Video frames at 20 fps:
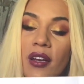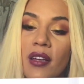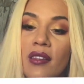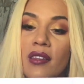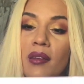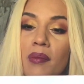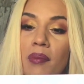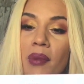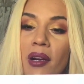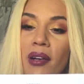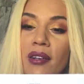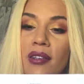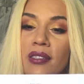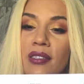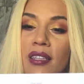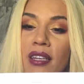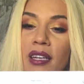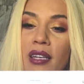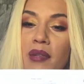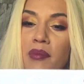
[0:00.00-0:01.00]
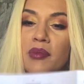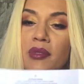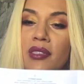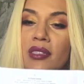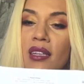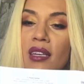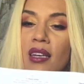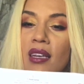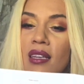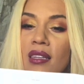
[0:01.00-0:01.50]
the marker tips,
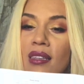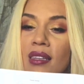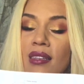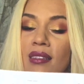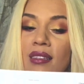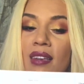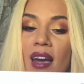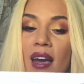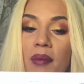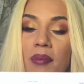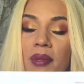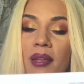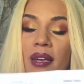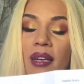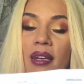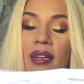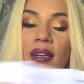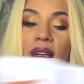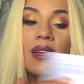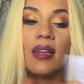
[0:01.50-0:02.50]
the tablet,